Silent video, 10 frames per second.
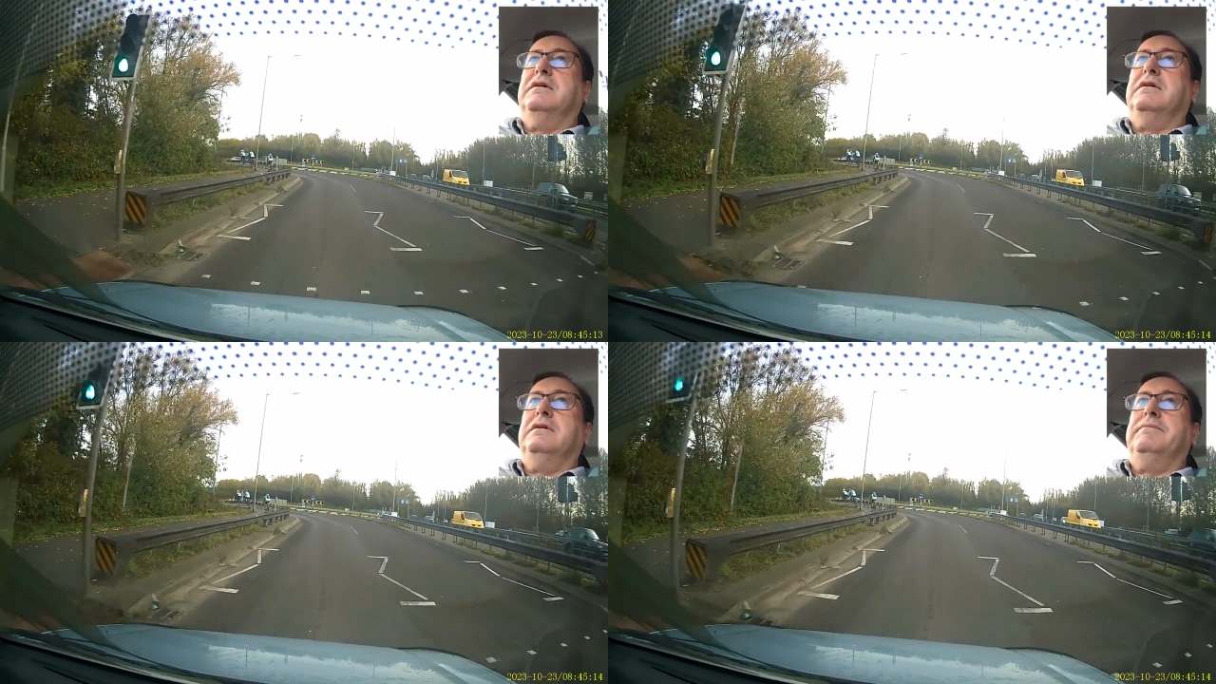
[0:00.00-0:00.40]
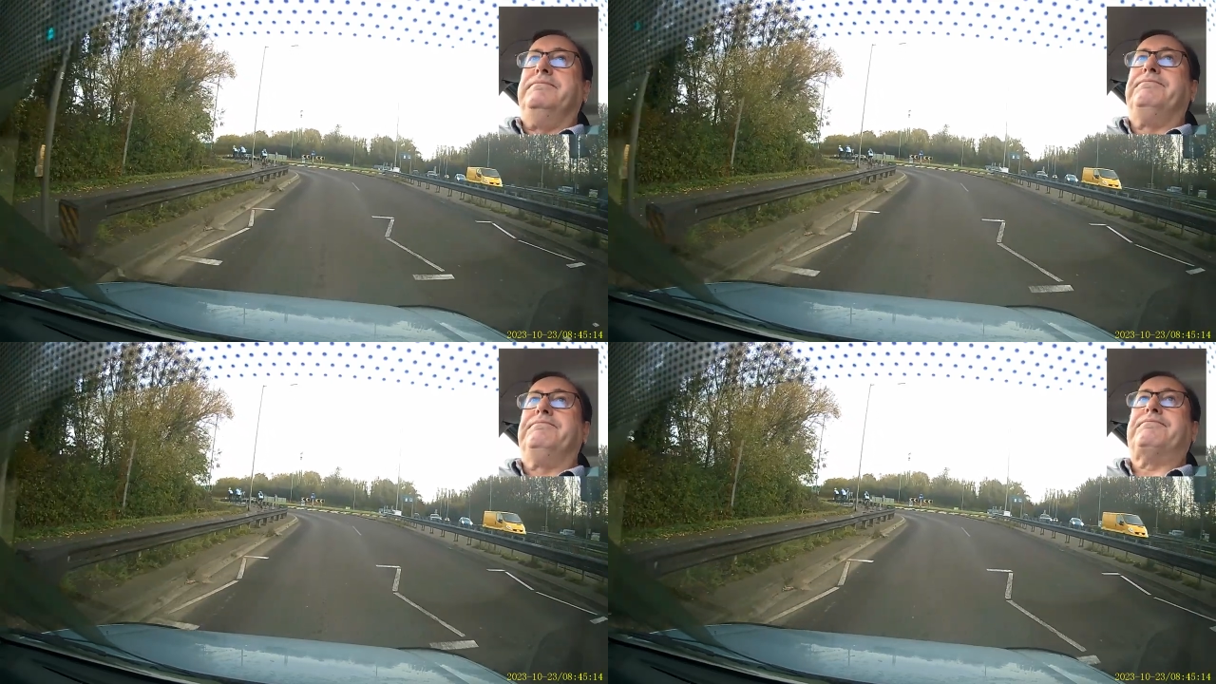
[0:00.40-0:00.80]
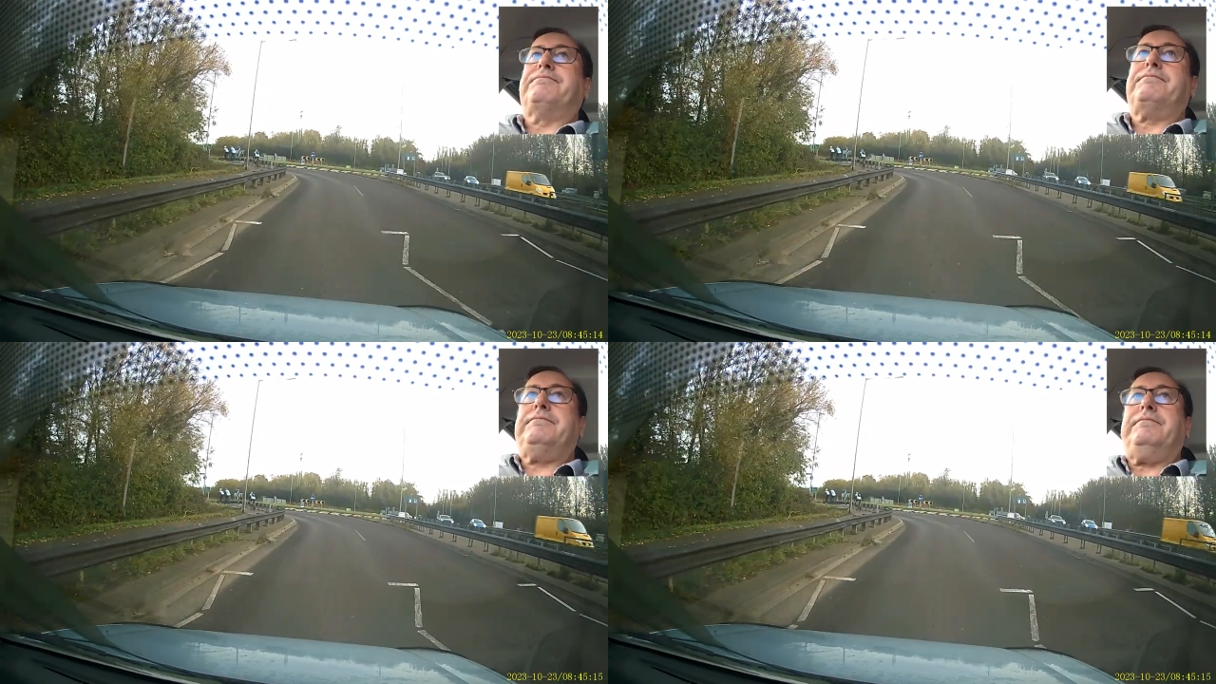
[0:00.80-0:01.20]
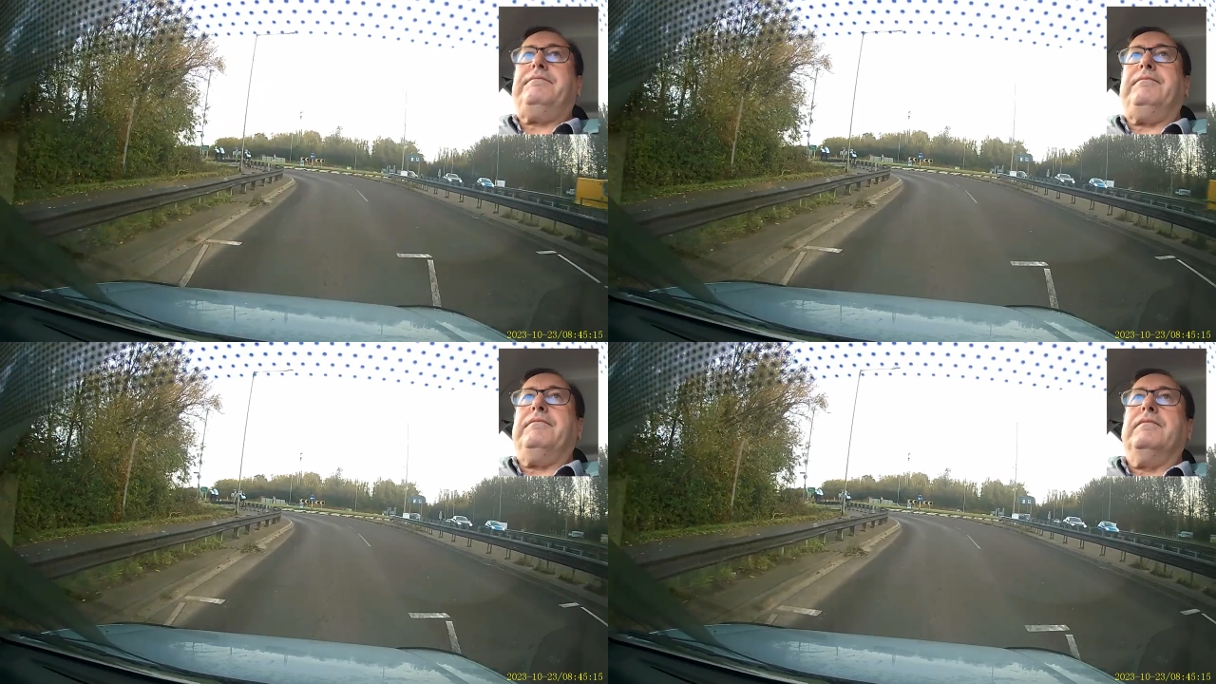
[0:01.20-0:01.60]

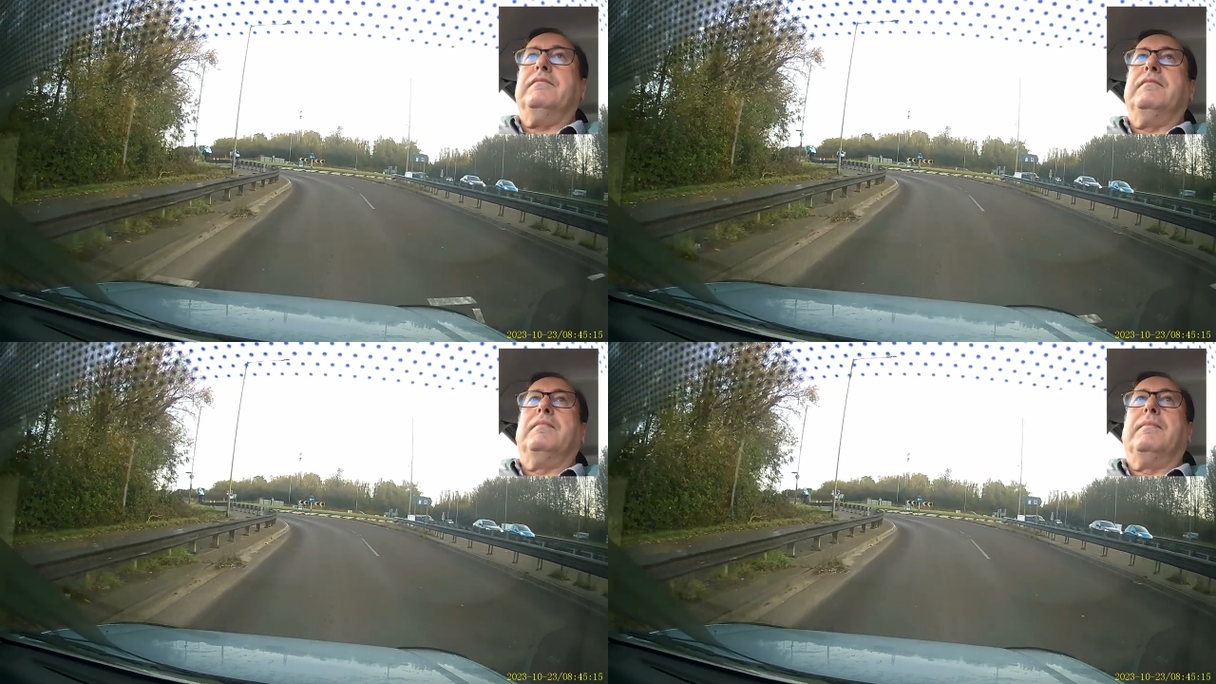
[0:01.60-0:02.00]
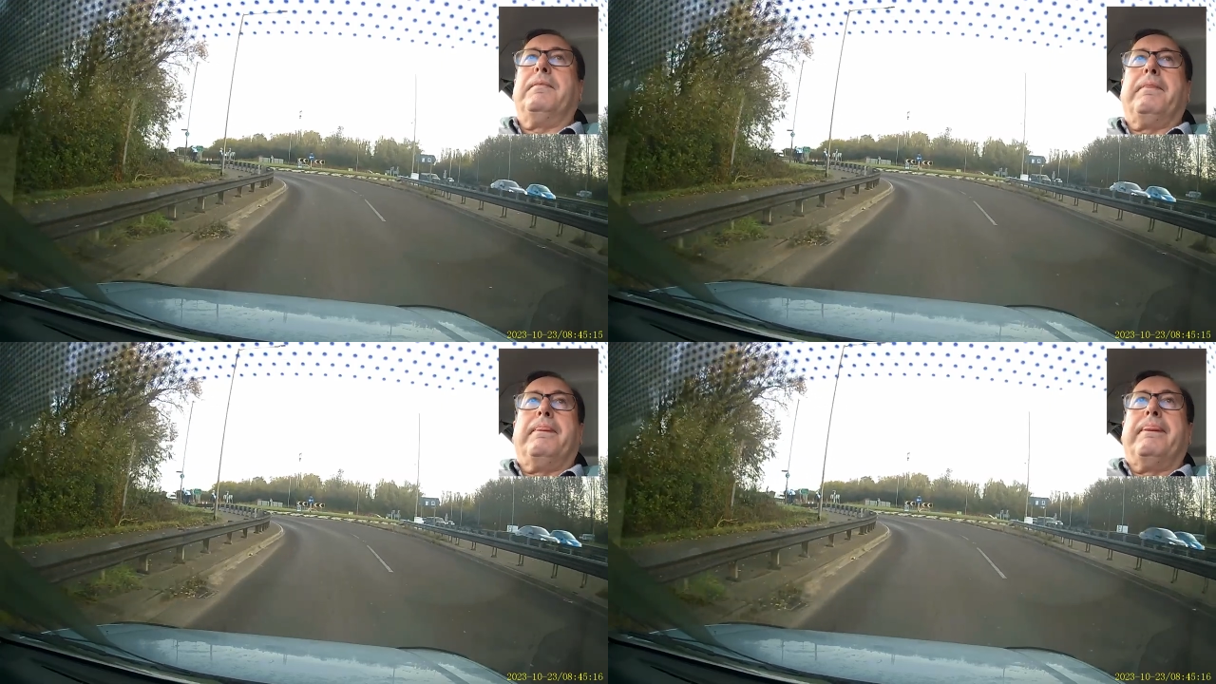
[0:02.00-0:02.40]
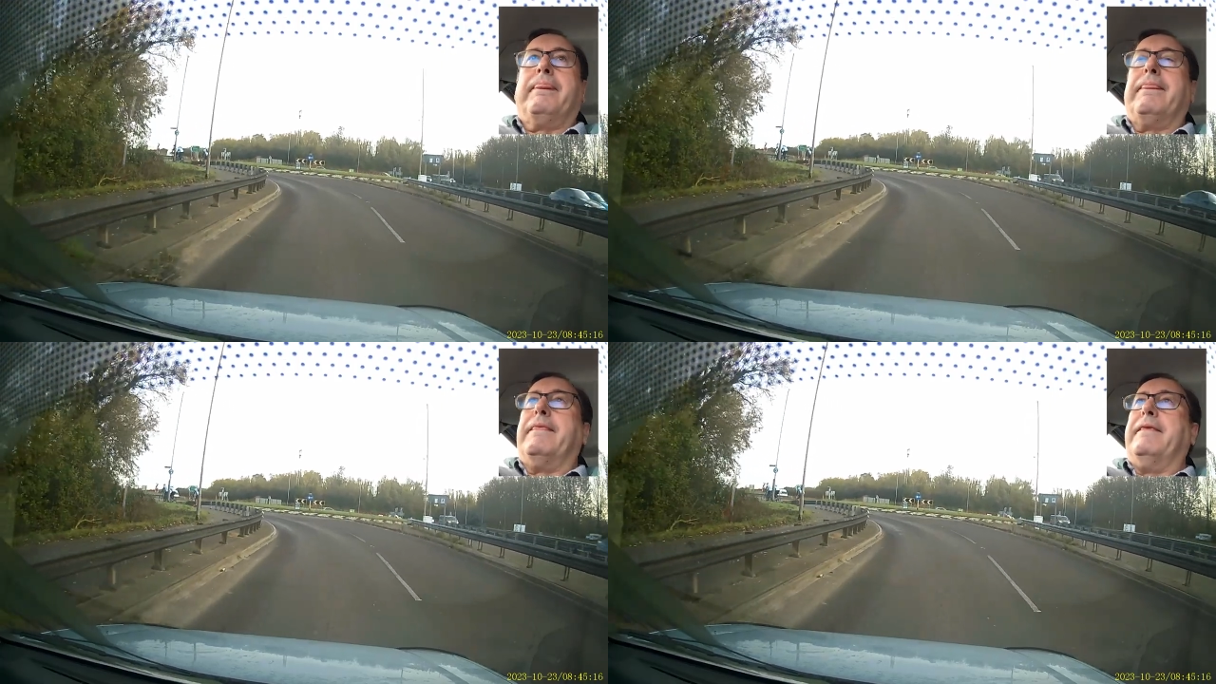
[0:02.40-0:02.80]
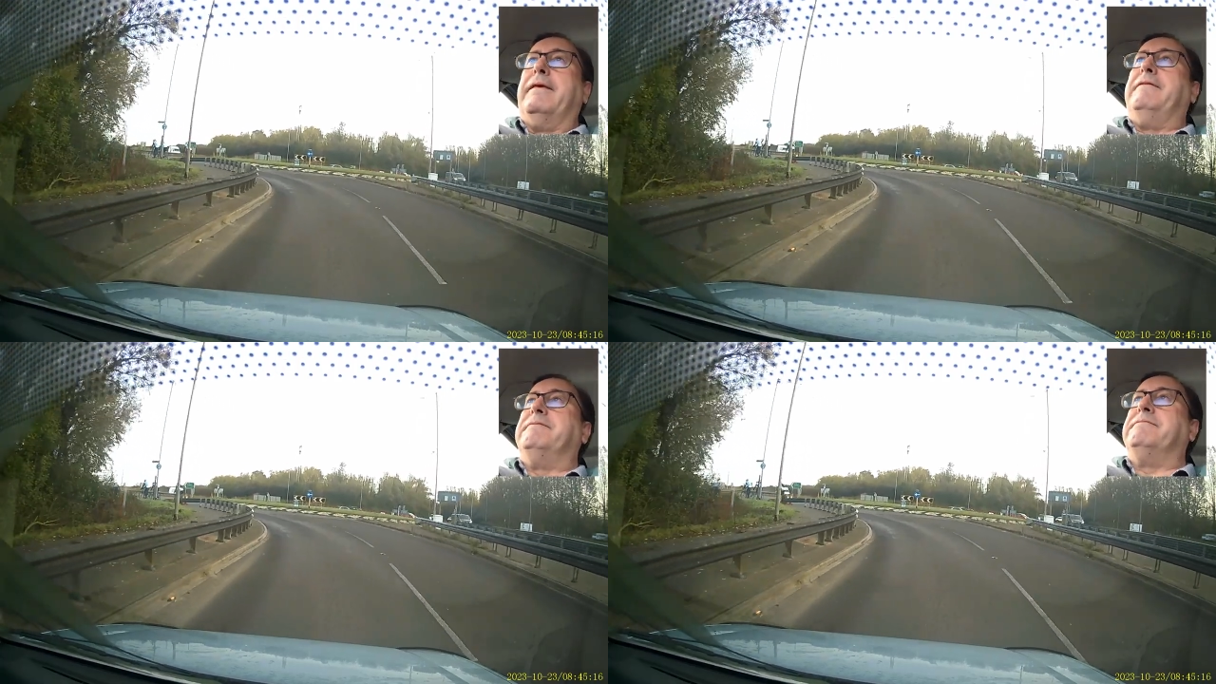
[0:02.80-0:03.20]

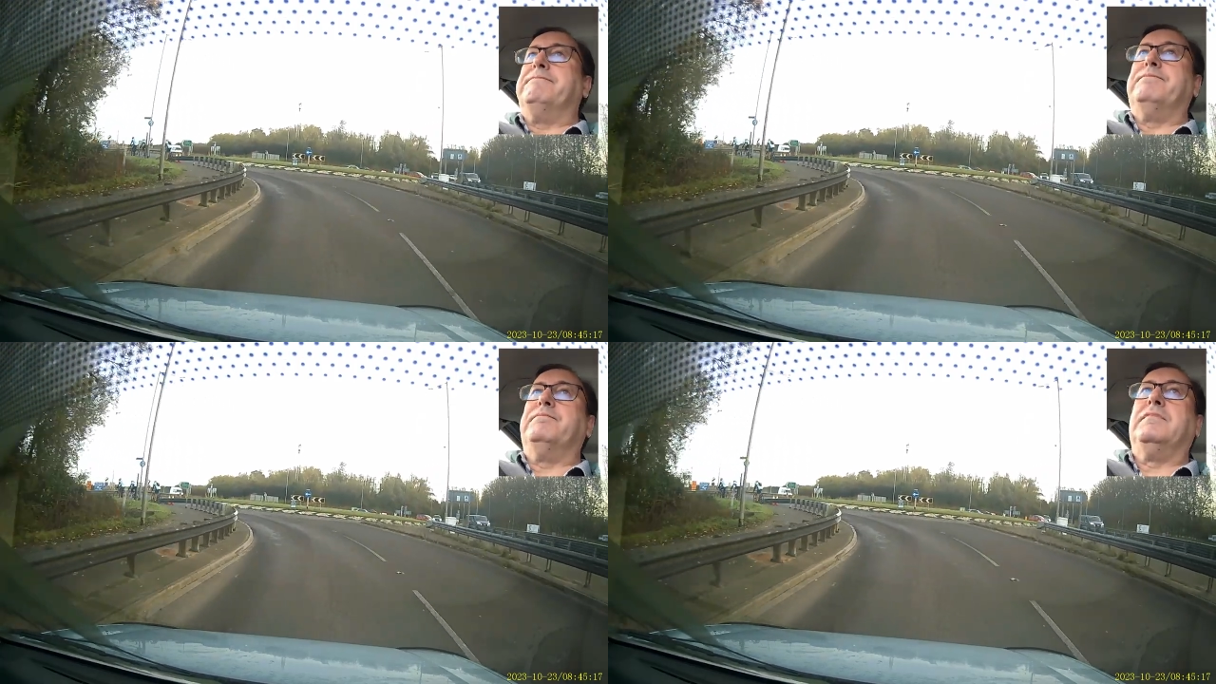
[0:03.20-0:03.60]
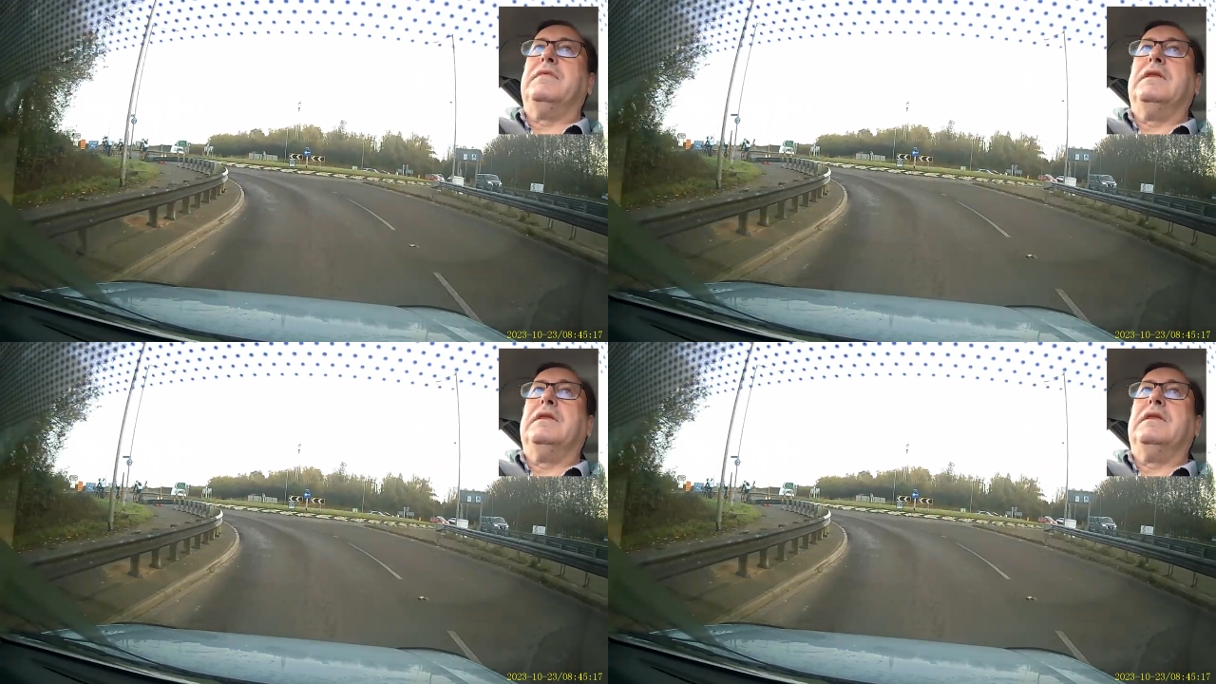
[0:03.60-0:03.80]
No one is speaking in this clip.